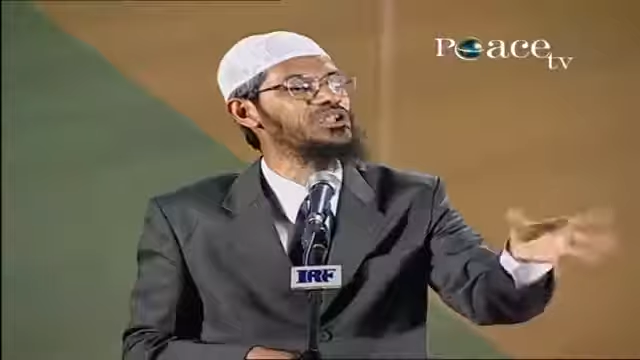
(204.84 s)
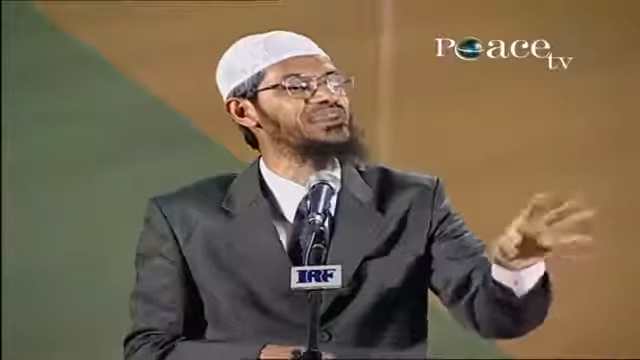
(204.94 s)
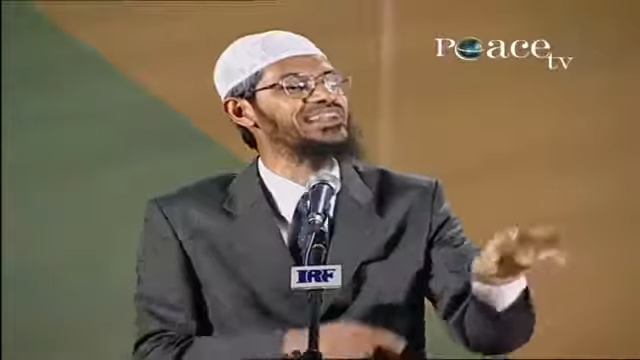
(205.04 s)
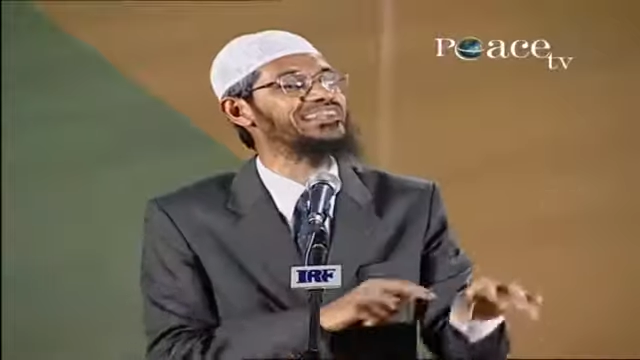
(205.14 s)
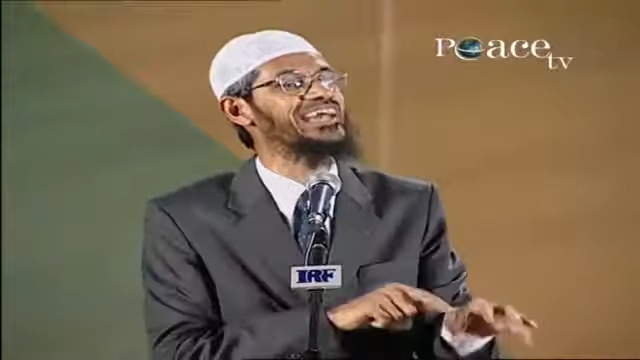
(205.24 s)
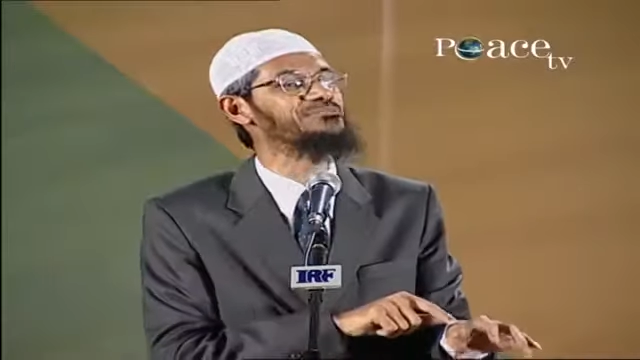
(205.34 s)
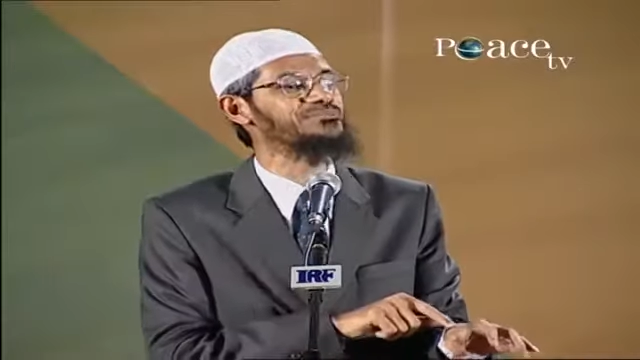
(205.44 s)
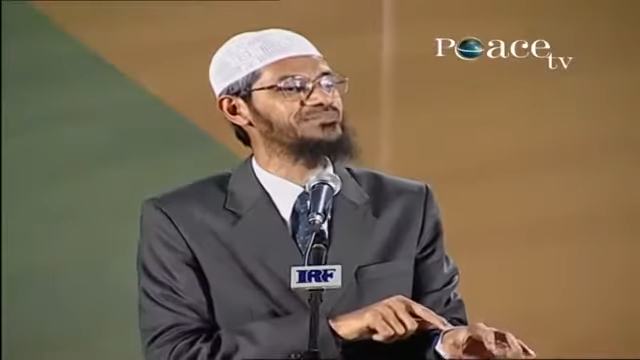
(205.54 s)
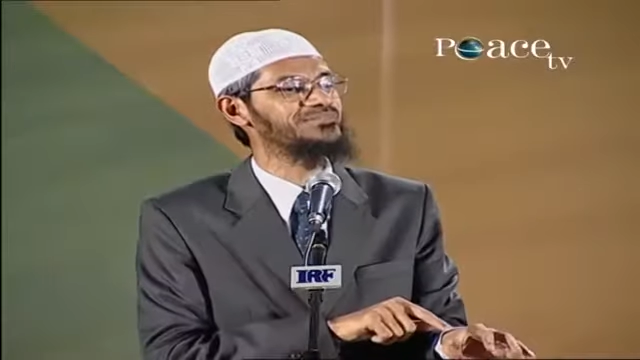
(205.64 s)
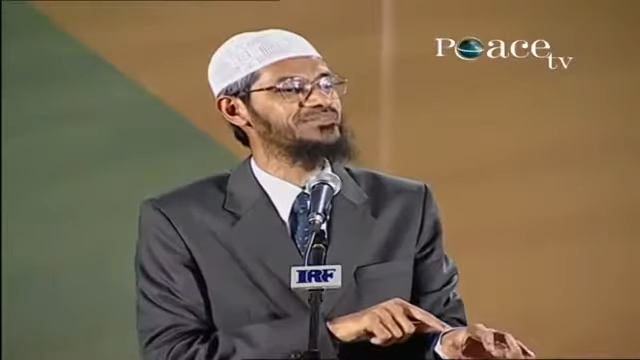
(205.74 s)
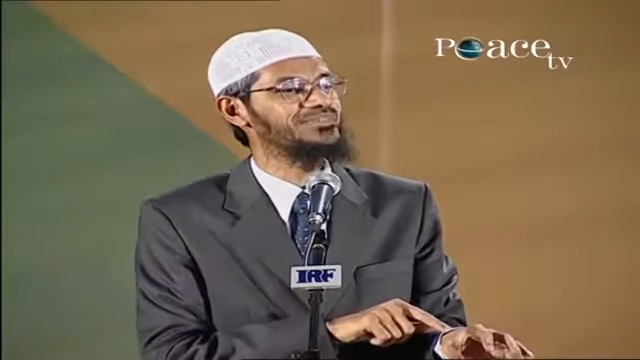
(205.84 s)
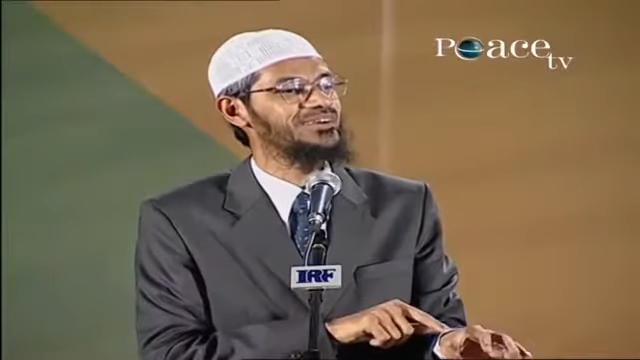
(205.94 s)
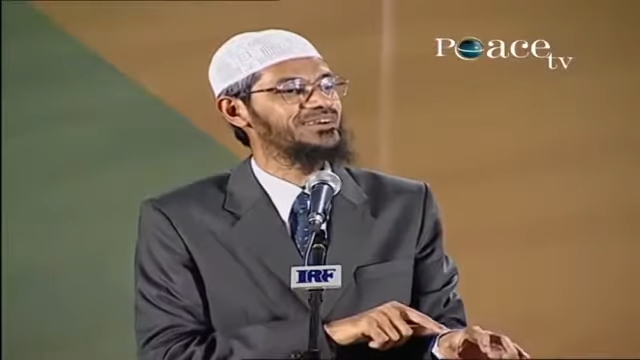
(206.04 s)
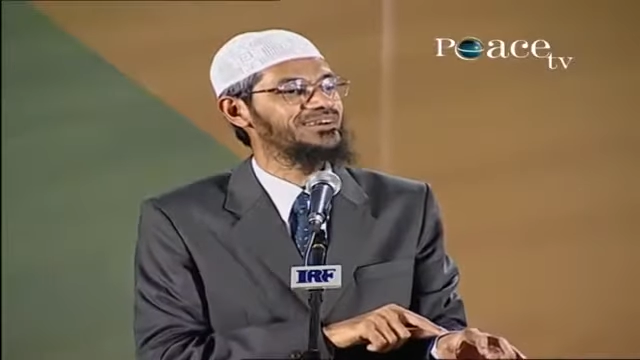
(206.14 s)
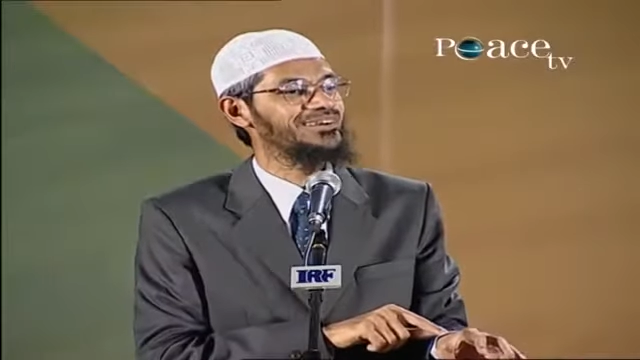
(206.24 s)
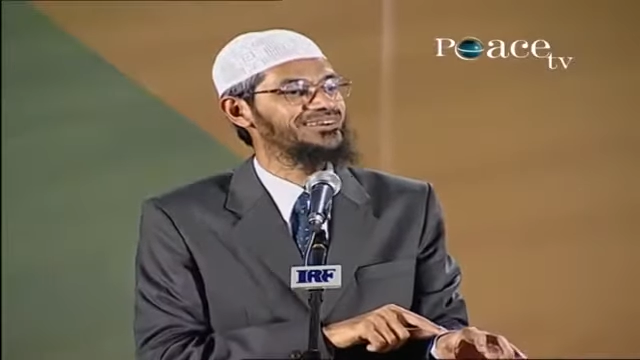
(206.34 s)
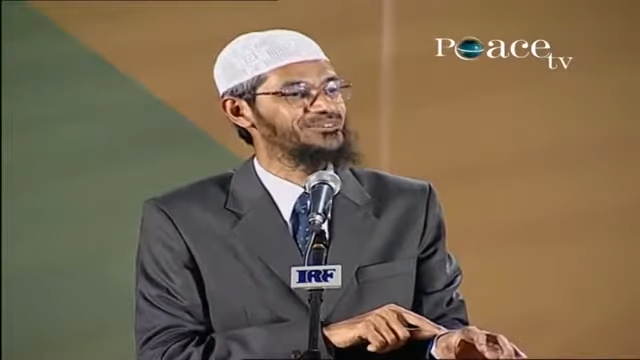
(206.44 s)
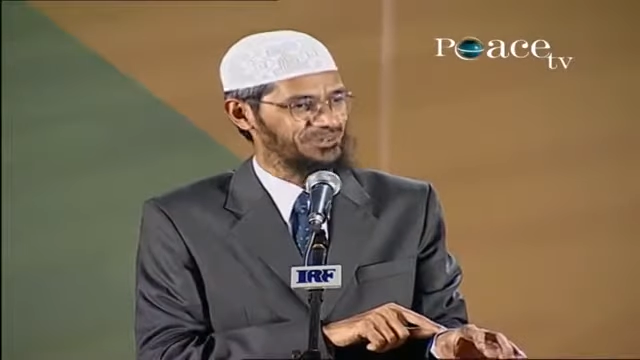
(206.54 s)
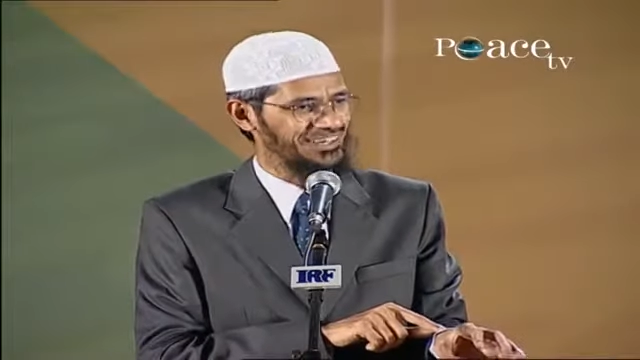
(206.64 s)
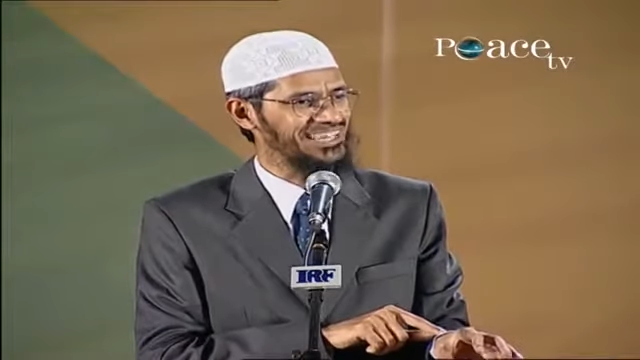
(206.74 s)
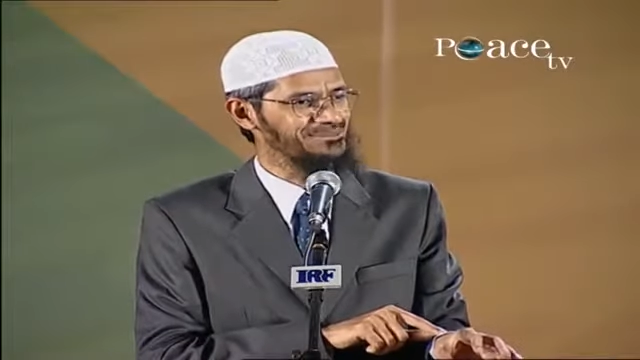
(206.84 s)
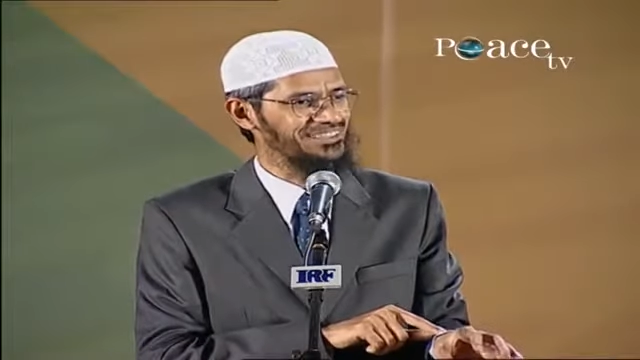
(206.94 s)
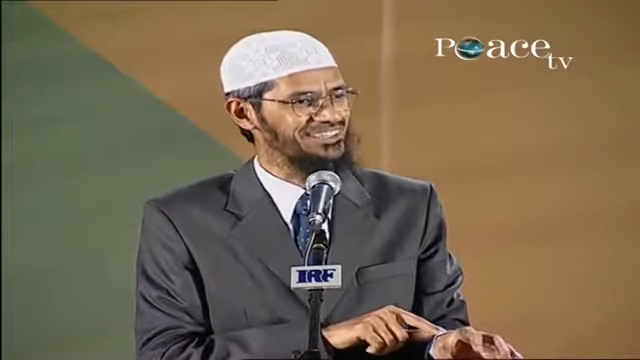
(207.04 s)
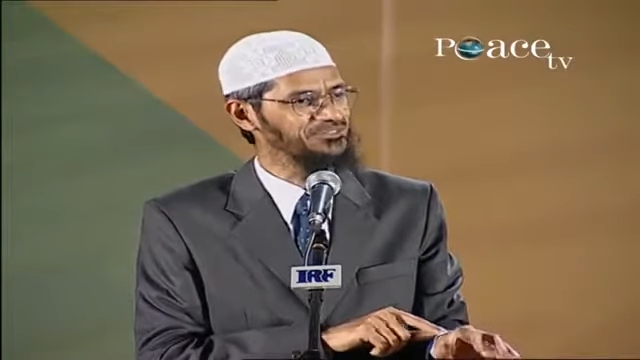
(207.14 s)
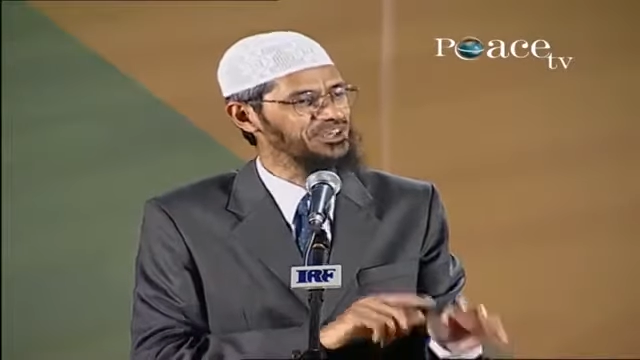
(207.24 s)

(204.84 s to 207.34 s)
limited time. You understand, brother?